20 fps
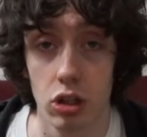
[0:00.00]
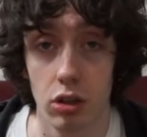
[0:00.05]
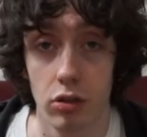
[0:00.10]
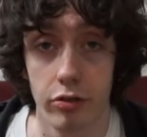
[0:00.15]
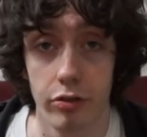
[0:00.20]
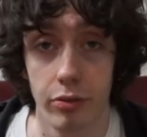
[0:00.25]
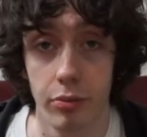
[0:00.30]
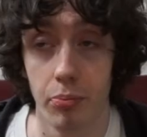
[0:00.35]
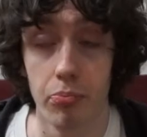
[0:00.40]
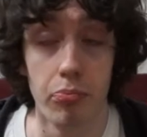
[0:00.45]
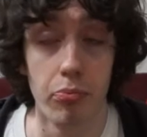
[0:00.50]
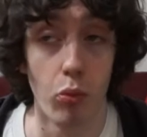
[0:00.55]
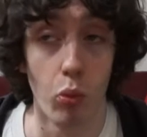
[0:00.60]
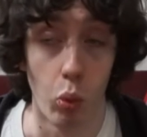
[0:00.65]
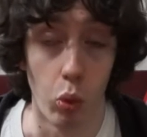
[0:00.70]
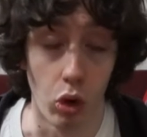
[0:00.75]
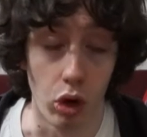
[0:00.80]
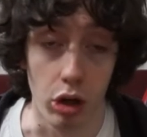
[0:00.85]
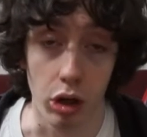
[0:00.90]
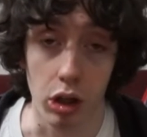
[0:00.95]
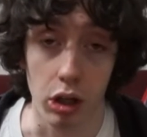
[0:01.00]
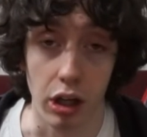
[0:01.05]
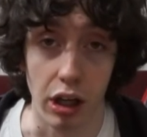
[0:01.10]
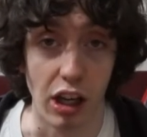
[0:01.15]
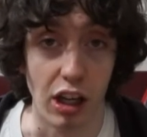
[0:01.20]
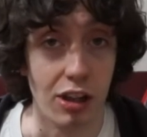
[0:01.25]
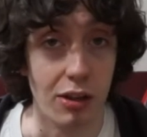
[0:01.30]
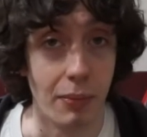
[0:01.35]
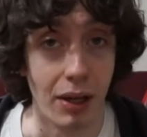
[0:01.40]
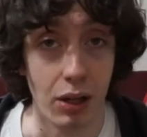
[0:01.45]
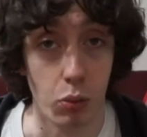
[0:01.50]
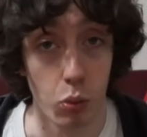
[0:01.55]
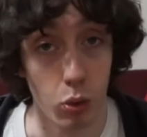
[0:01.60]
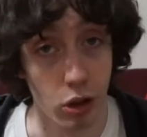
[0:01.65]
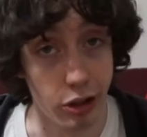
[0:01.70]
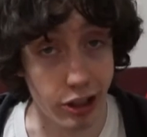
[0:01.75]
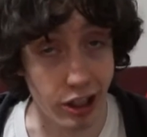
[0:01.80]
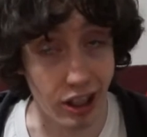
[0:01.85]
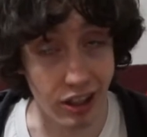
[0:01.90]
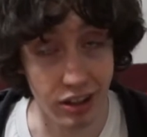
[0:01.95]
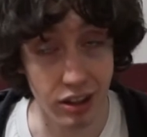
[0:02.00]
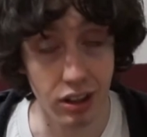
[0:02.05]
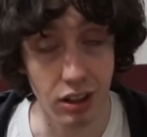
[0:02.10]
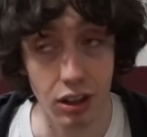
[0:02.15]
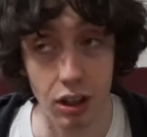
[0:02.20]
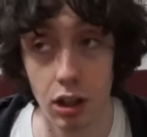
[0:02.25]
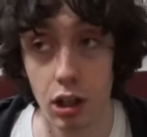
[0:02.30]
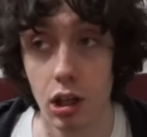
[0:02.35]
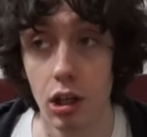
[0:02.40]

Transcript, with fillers: of work and my work ethic.